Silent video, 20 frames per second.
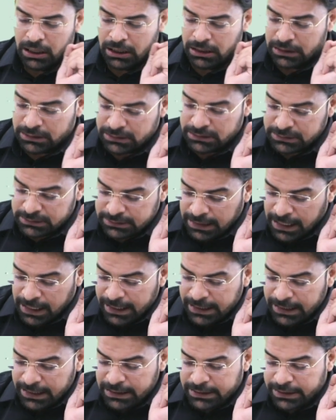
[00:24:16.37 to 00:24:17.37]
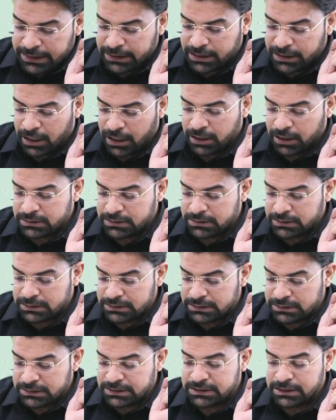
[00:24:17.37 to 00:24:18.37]
Sine theta
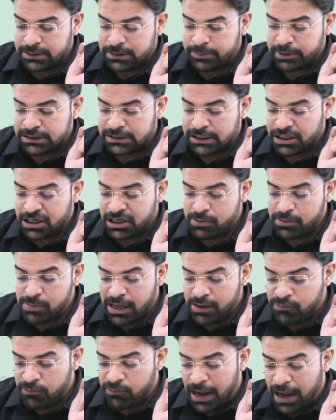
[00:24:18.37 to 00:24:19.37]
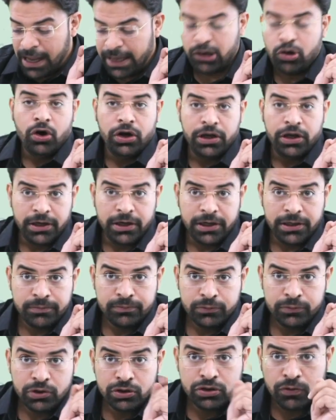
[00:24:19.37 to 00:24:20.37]
is represented by y coordinate.
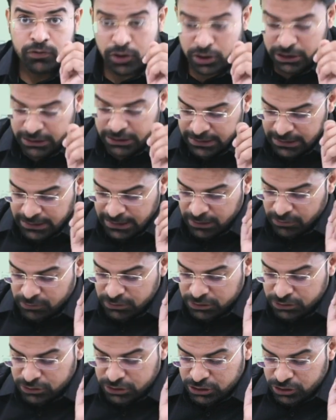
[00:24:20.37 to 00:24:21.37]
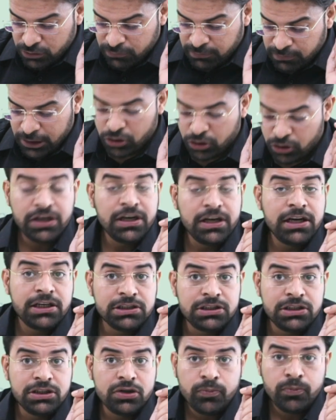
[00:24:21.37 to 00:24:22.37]
So for theta equals to 0, y coordinate is
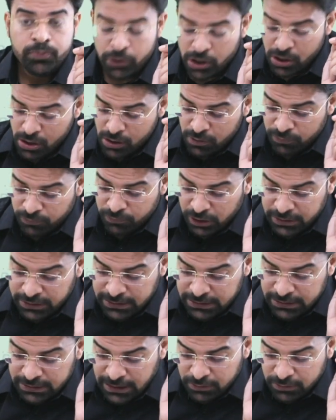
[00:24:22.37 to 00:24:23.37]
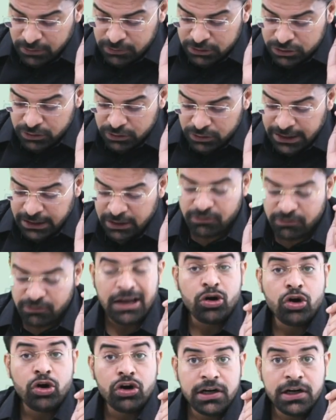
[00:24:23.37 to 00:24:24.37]
0. For theta equals to 90, y
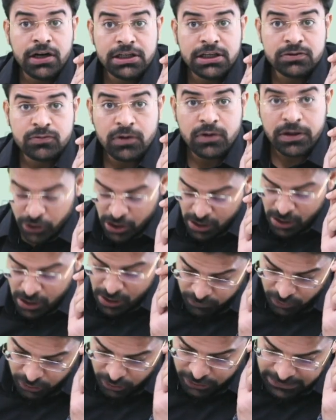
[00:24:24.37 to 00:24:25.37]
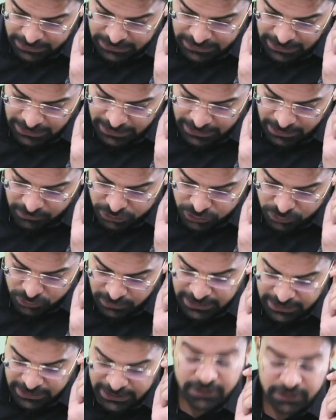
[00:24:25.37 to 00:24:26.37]
coordinate is 1. For theta equals to
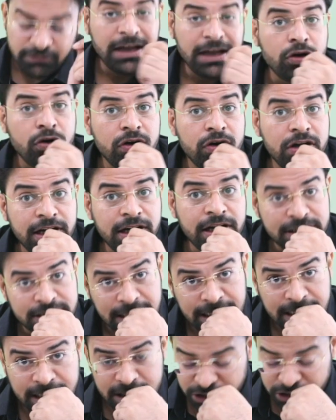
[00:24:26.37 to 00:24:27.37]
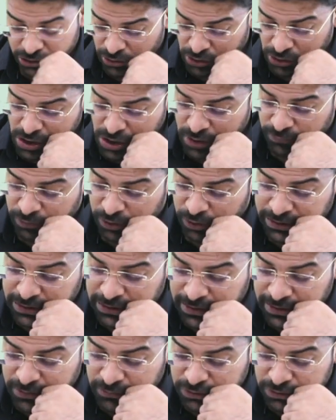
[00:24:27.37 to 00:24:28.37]
180, y coordinate is again 0. For theta
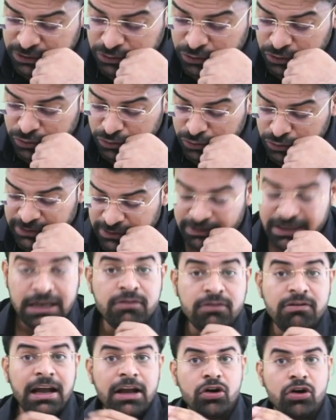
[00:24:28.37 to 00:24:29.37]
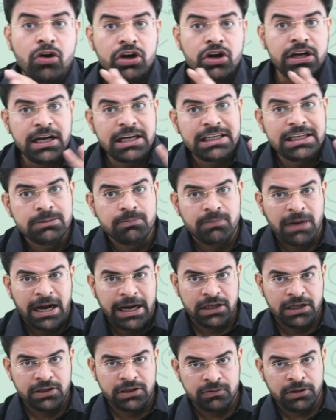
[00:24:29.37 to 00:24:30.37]
equals to 270, y coordinate is
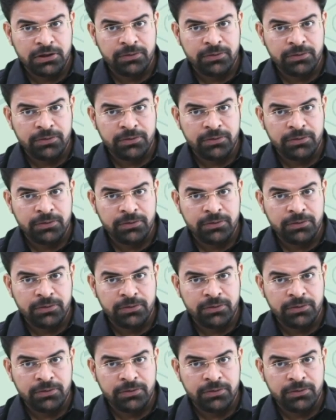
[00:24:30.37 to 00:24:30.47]
minus 1.